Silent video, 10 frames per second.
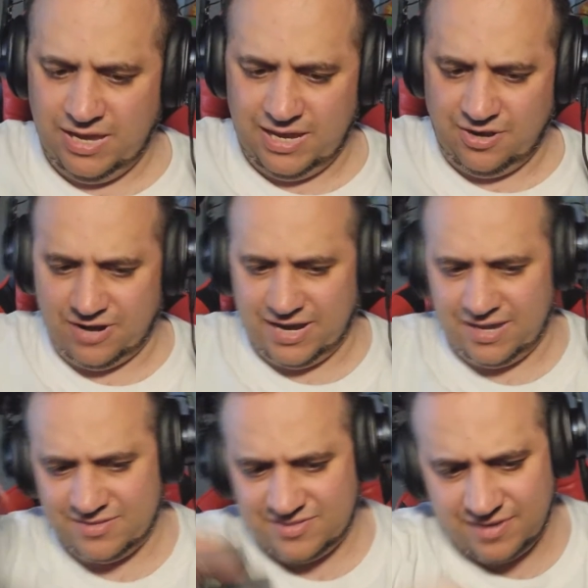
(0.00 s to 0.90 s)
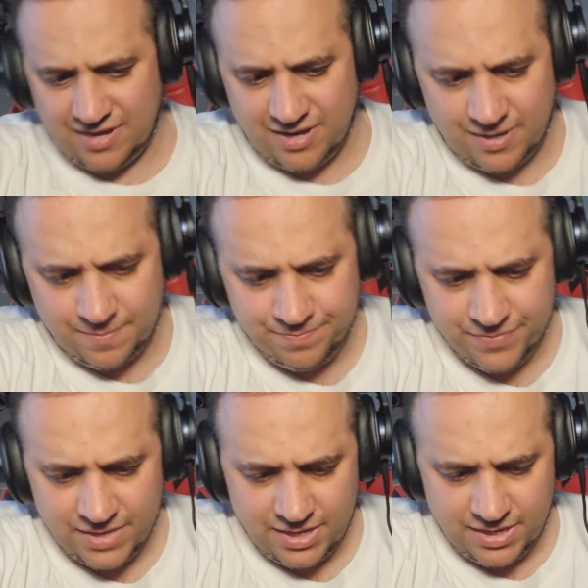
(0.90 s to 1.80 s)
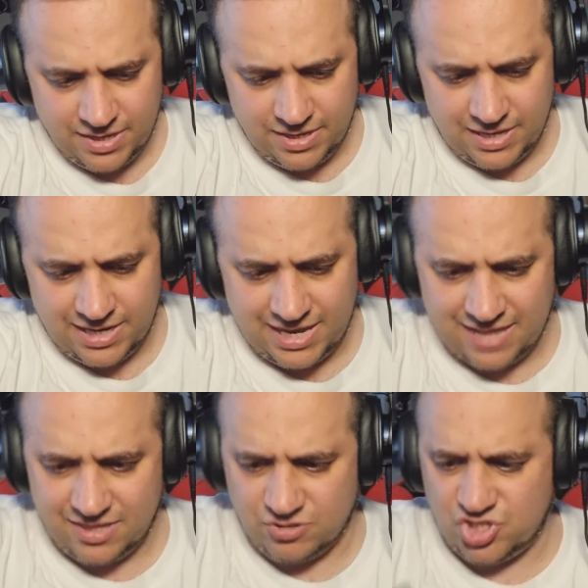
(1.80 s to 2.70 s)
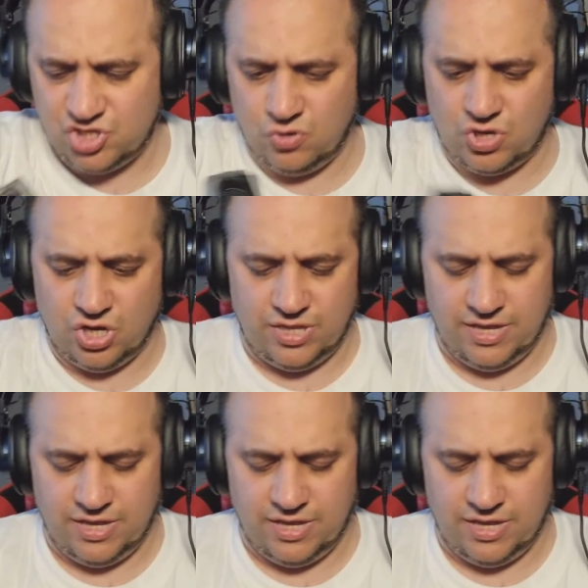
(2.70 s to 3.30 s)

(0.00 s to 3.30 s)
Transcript: in your hands. And again, they're so good.